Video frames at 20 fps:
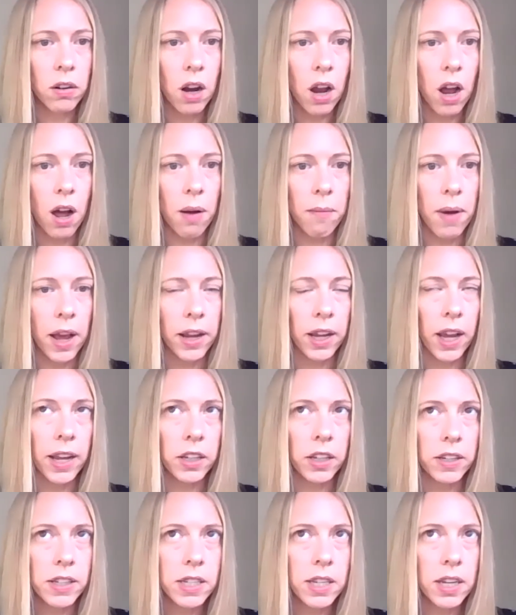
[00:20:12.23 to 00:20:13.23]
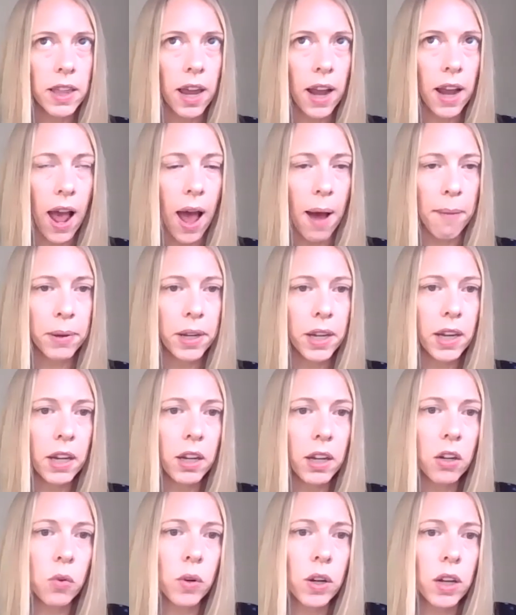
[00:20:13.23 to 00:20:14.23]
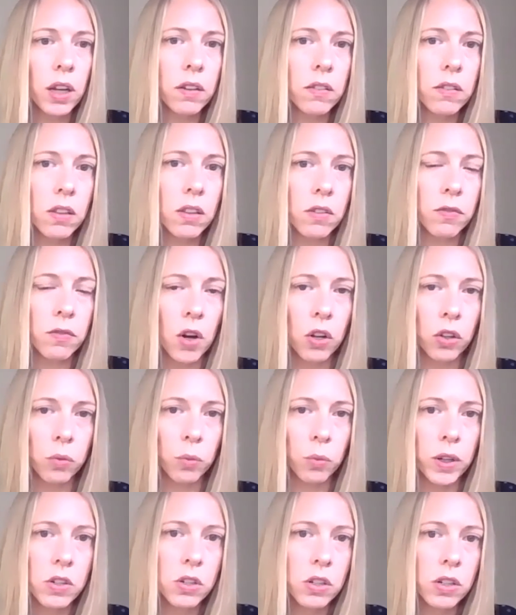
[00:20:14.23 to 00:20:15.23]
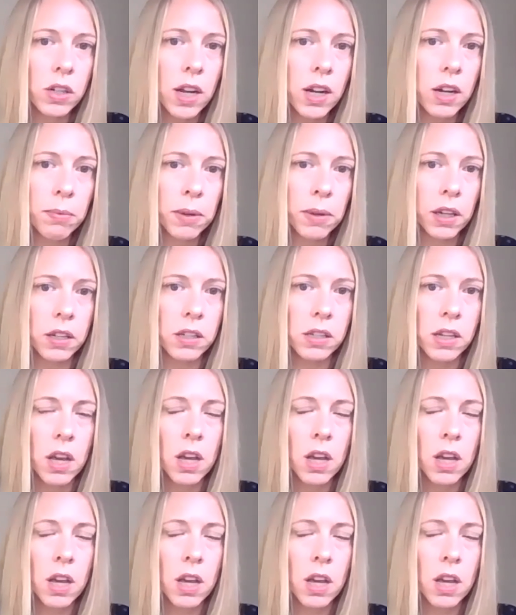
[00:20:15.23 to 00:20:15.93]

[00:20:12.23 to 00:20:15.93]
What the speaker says: I could see that happening going into the fall and winter now, because